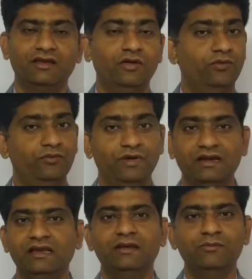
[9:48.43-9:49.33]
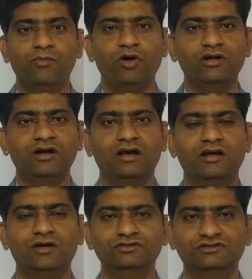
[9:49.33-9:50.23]
Very important
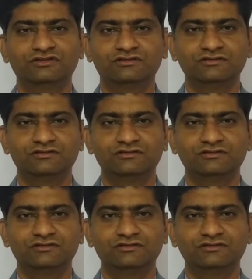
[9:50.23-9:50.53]
accounts.